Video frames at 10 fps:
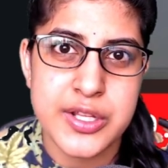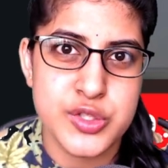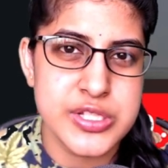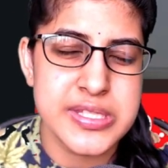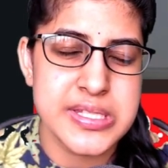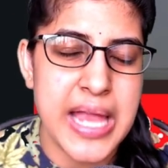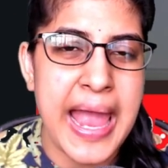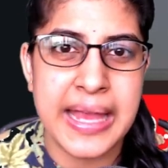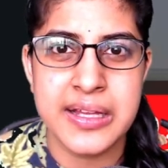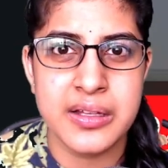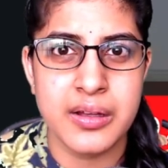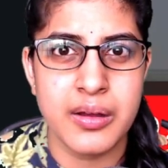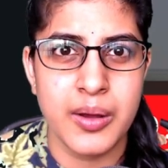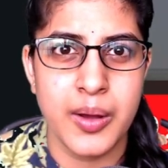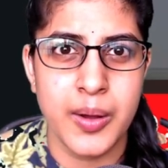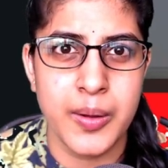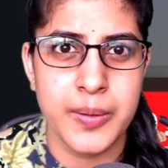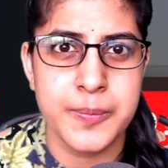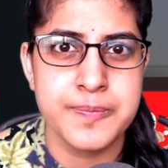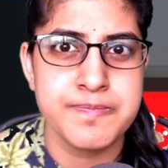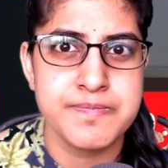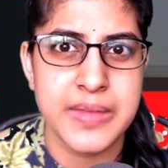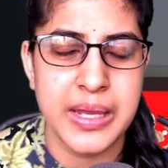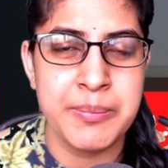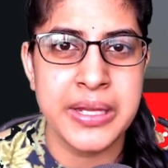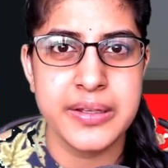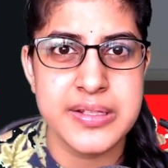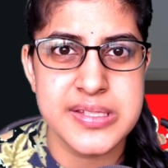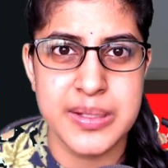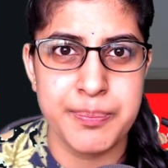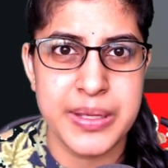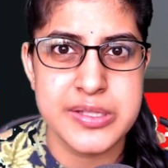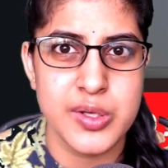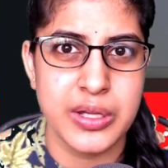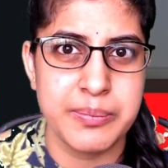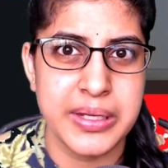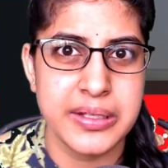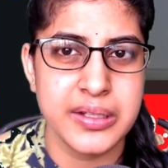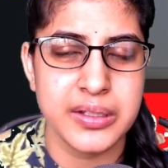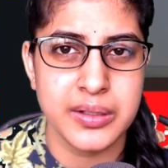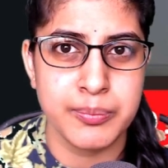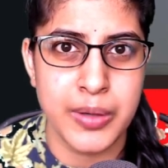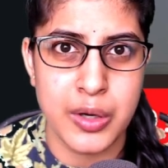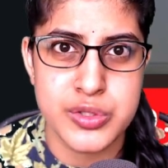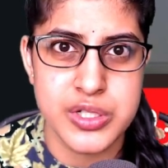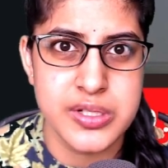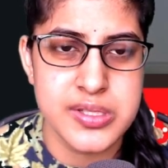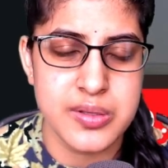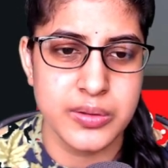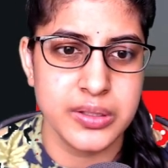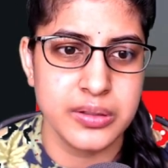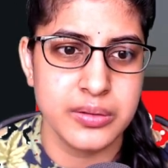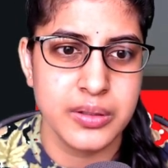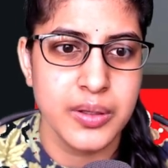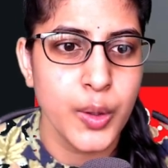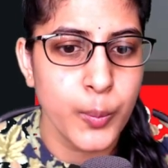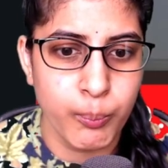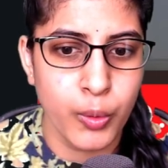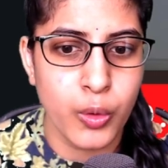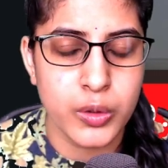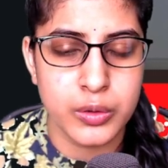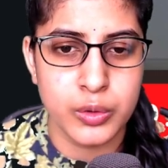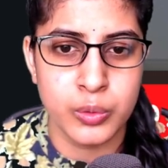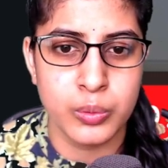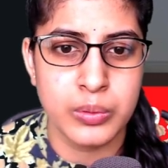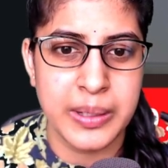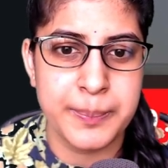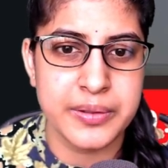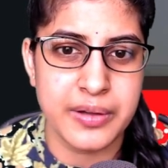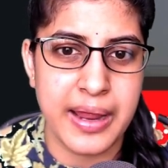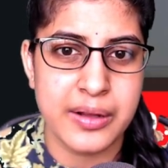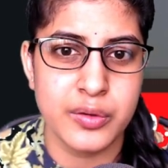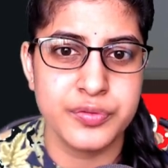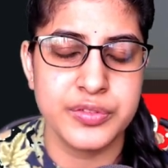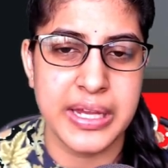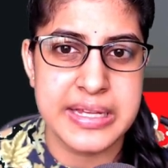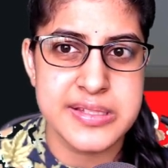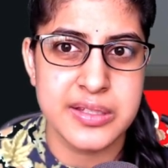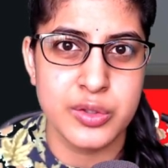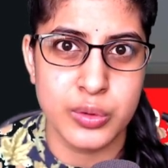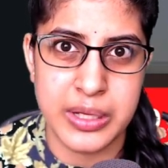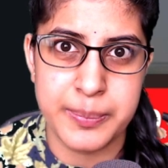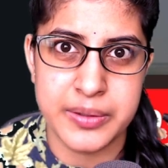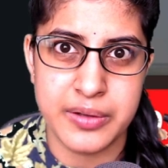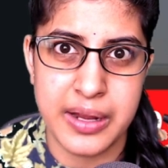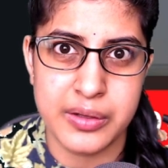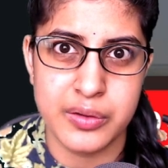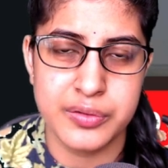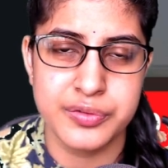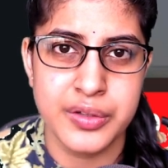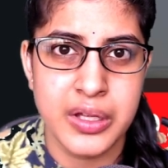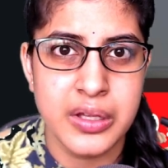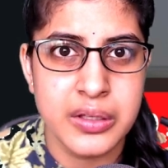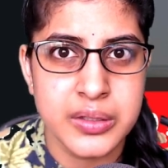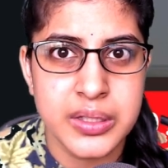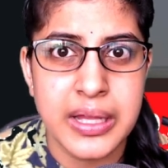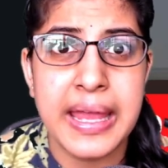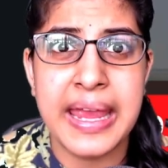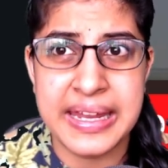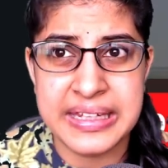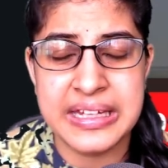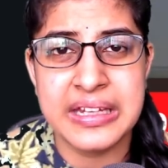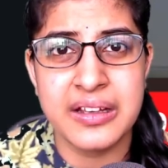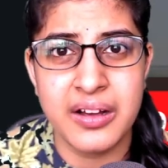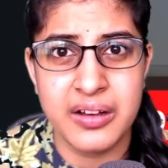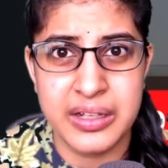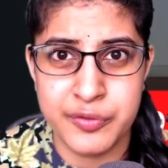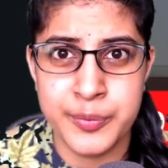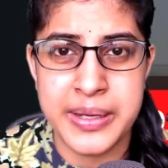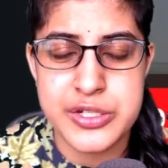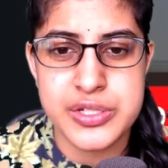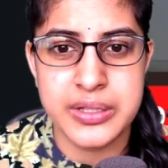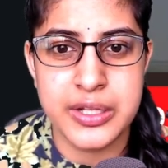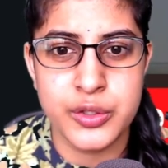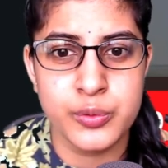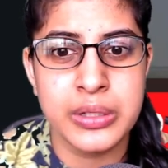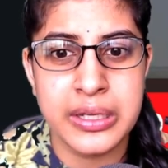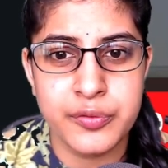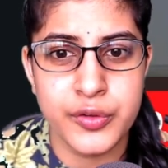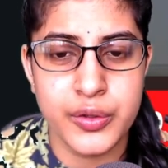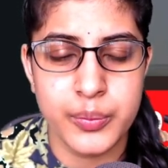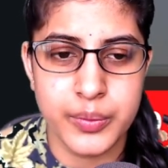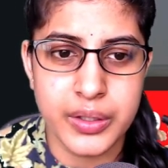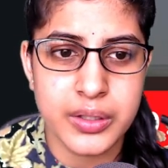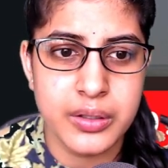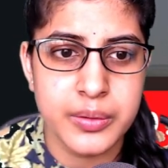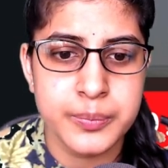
just hang uh, immediate snippets or immediate brochures on the board to keep a track of things to keep a track of any information that you need for your work